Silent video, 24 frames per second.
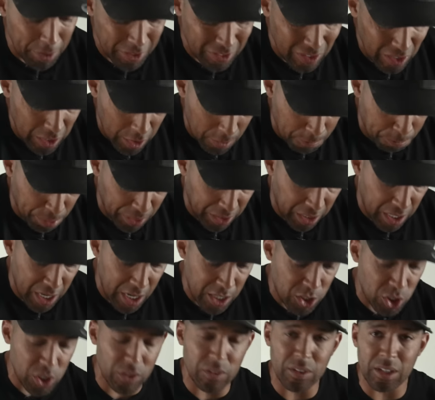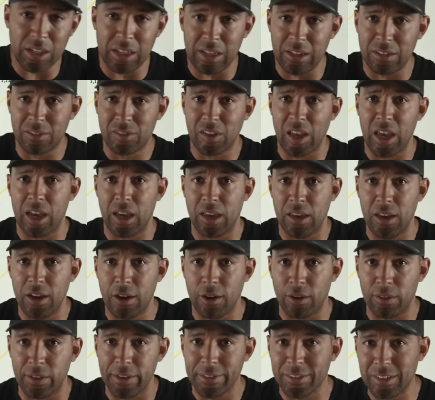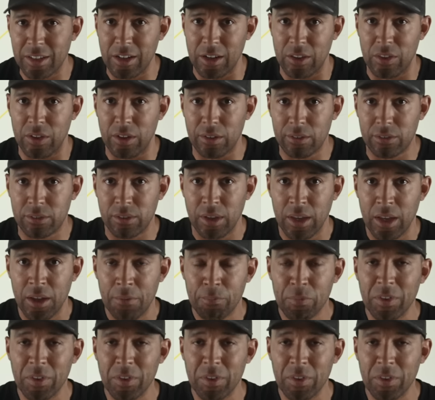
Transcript: But the implication that he's saying here, listen to this.